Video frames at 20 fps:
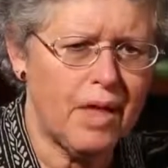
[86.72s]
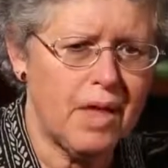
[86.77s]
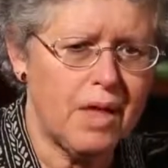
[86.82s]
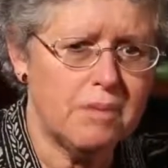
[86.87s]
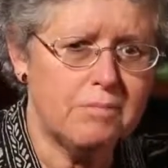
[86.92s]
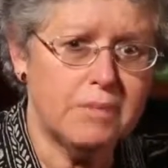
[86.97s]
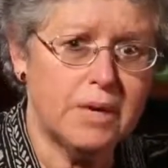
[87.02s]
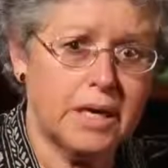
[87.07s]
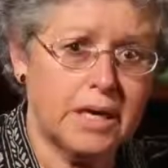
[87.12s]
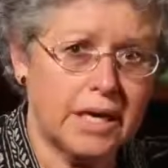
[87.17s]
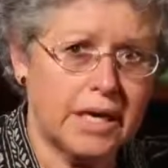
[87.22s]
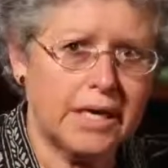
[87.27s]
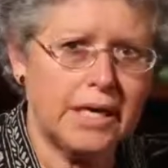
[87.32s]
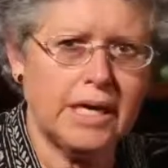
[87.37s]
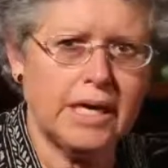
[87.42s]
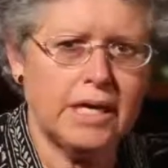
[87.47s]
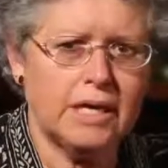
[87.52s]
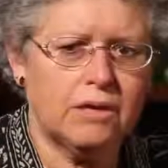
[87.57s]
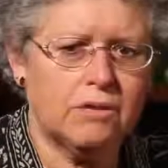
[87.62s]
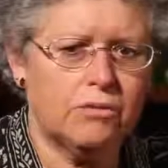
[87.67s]
But
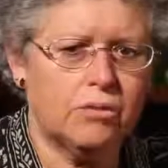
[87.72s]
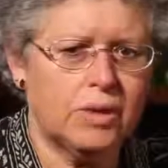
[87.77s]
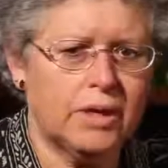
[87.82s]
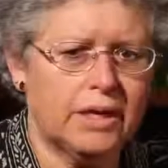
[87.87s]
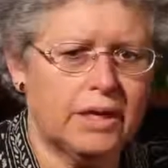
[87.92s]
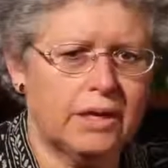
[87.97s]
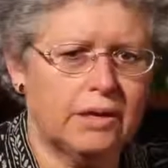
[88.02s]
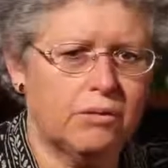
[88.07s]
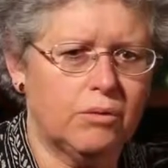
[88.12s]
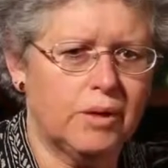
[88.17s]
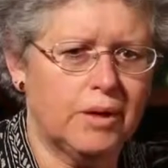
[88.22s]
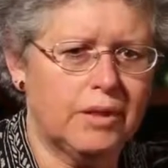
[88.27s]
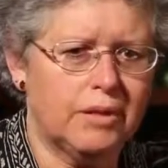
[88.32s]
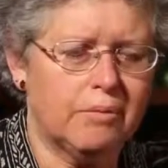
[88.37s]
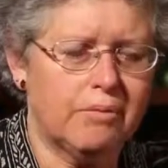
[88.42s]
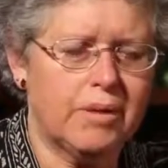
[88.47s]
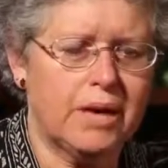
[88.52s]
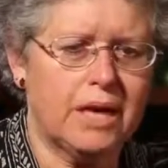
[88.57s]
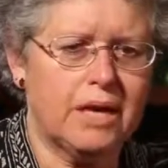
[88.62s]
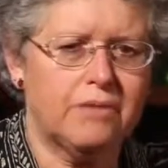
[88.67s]
again, when the
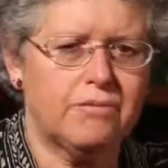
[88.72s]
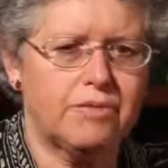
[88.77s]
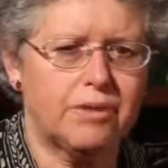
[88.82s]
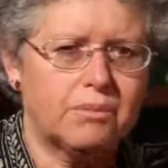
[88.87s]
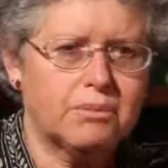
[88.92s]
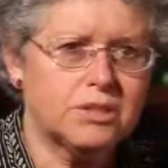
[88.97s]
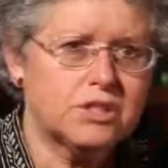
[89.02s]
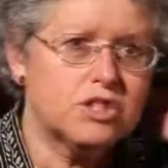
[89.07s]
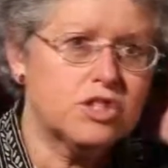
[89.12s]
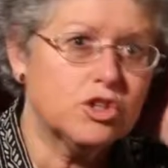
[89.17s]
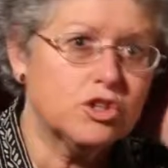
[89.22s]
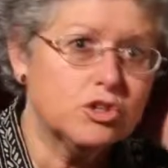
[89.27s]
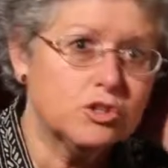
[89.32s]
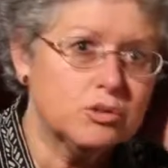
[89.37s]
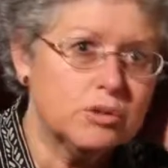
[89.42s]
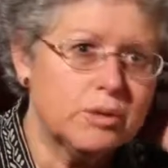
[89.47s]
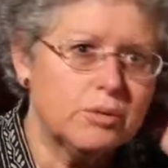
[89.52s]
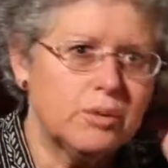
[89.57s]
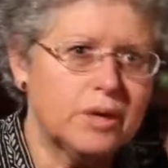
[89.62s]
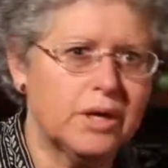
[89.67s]
pain from the
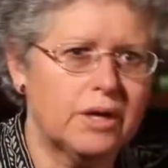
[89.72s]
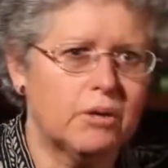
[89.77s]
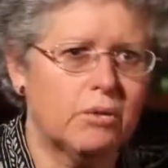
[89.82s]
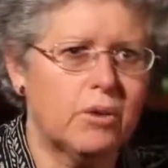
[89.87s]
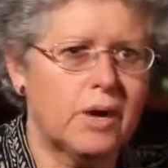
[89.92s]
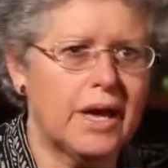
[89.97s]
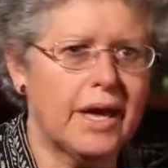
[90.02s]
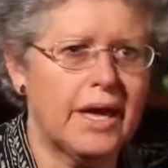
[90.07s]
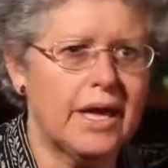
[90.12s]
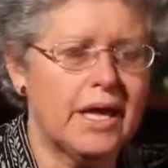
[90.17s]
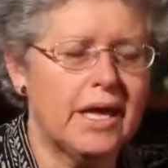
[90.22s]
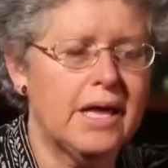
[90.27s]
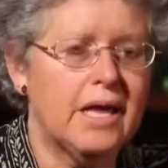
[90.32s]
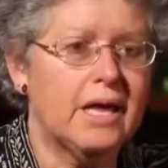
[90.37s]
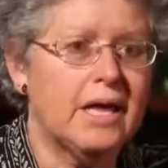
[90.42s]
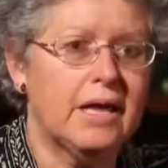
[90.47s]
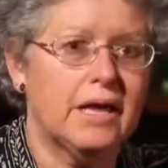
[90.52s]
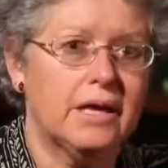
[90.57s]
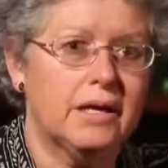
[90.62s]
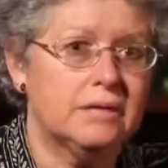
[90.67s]
surgery went away,
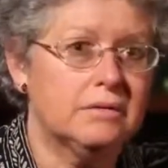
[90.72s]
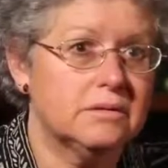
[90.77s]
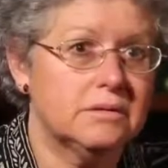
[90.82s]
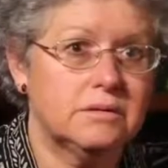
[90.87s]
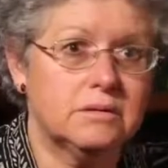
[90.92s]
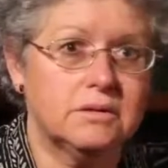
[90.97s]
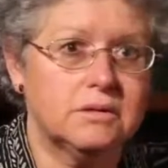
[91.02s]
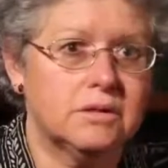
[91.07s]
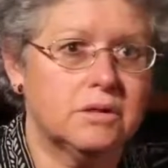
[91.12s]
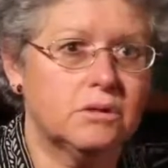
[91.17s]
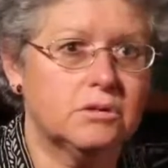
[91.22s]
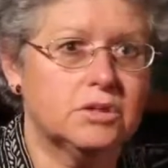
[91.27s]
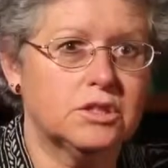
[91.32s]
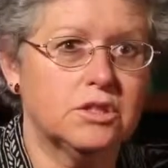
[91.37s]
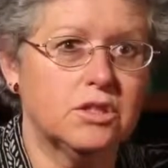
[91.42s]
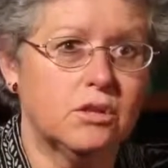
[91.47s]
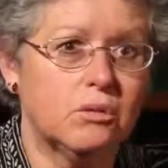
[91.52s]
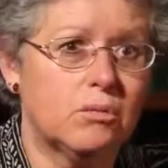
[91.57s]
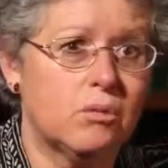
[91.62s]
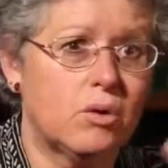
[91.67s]
there was
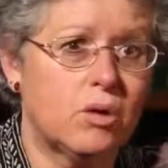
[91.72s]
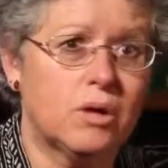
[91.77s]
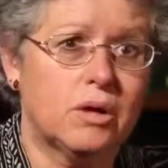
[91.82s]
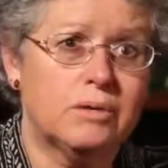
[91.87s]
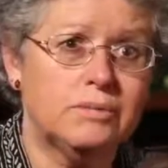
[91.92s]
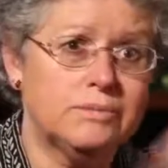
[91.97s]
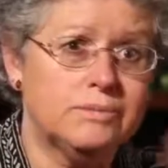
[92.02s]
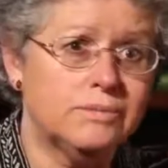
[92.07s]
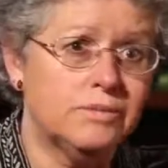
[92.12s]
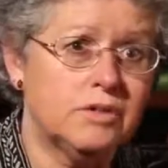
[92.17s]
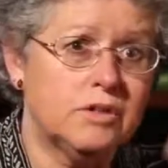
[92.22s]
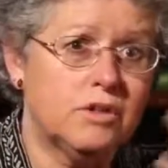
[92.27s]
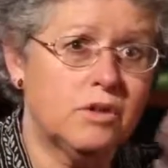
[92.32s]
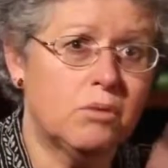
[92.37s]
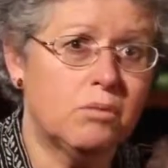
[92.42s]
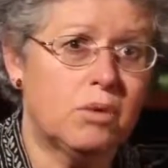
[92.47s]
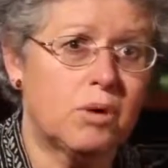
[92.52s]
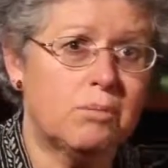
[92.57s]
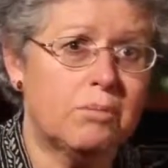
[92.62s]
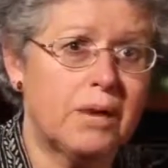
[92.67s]
no more
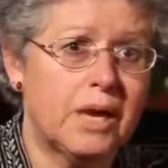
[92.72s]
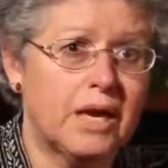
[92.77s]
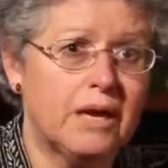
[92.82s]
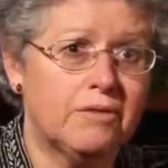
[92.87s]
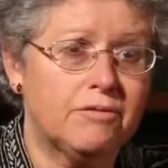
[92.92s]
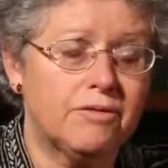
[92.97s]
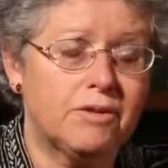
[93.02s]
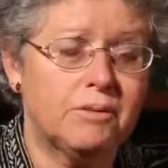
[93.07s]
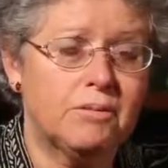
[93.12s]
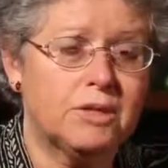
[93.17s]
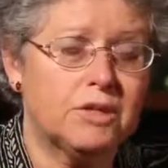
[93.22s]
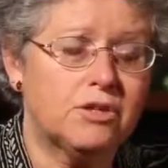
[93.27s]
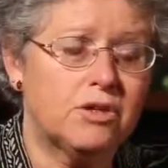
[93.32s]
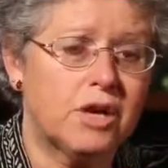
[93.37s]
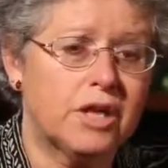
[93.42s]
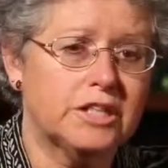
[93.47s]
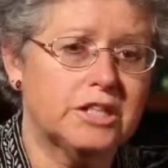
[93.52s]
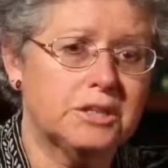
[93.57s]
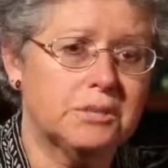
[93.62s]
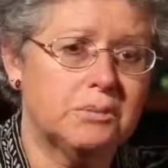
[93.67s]
pain from the
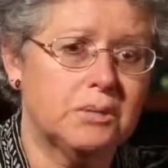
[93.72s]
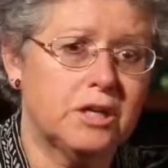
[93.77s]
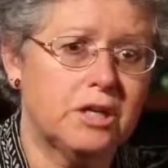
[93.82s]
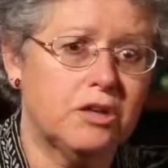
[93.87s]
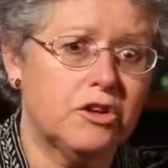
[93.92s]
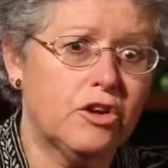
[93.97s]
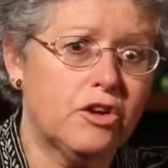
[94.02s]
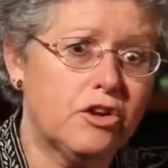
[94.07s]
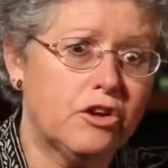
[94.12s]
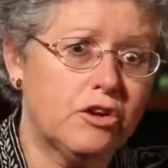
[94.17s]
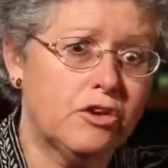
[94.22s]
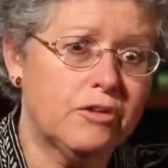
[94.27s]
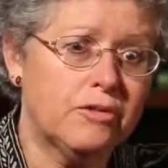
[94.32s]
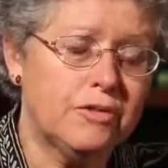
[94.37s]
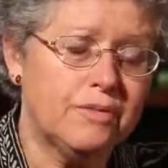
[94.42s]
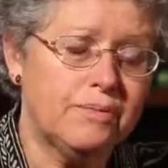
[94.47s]
trigeminal nerve.